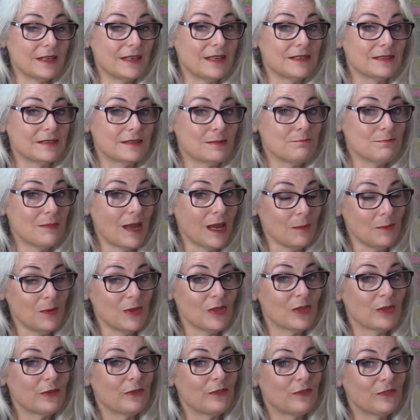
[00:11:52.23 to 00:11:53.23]
is
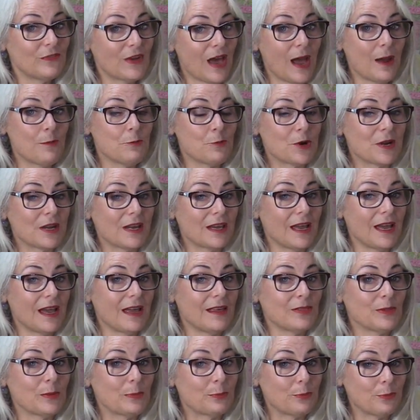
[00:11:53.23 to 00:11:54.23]
maybe the fabric
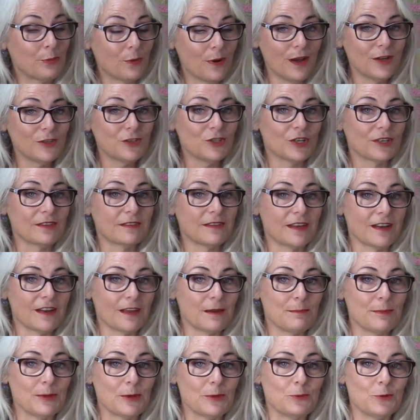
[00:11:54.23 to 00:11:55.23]
and the project that
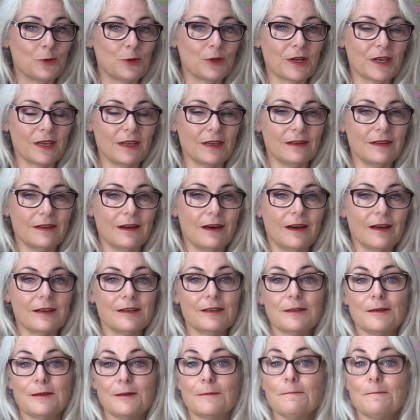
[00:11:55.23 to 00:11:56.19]
I've been working on,